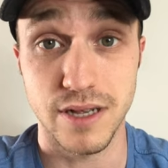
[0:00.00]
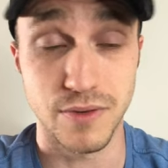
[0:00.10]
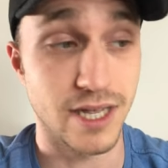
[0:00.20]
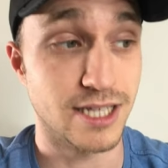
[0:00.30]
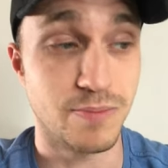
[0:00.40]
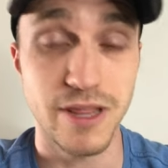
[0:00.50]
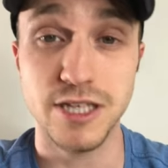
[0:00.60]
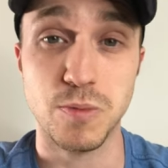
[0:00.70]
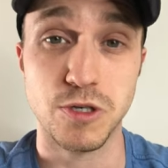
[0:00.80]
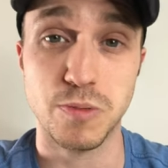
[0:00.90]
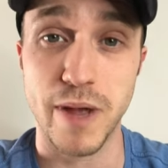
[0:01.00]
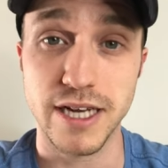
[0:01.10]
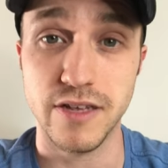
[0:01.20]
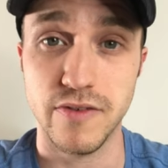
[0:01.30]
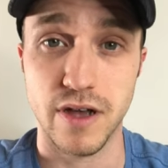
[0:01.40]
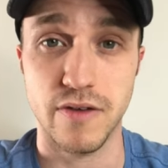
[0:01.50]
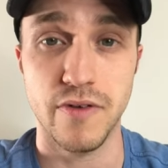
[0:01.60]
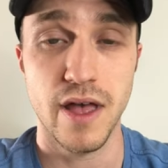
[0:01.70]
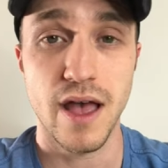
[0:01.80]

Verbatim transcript: It it's been this perspective of,